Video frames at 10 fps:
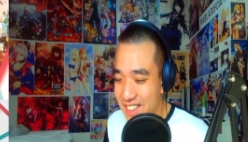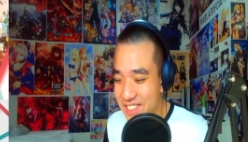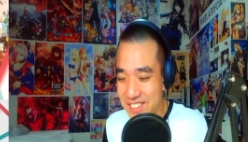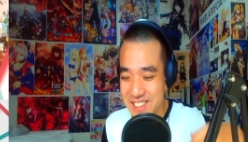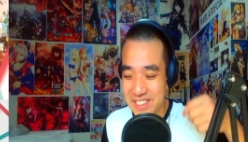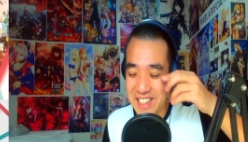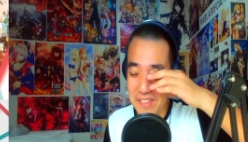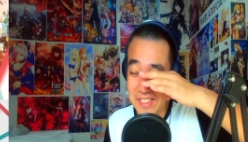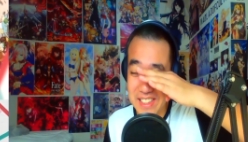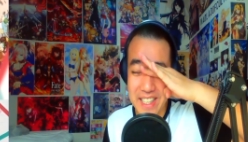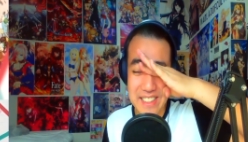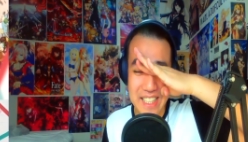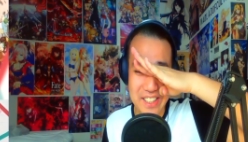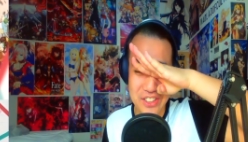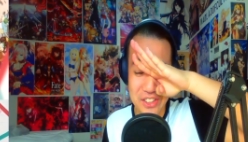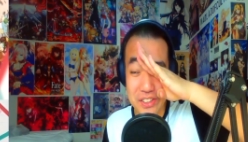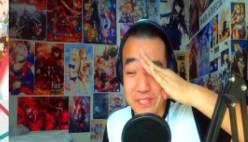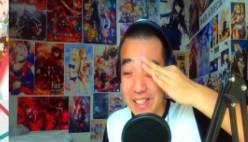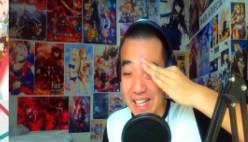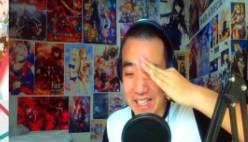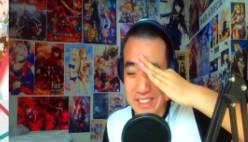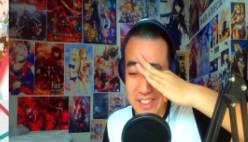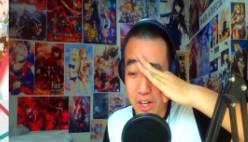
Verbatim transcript: Dude, seriously, every time he said Kurumi, I...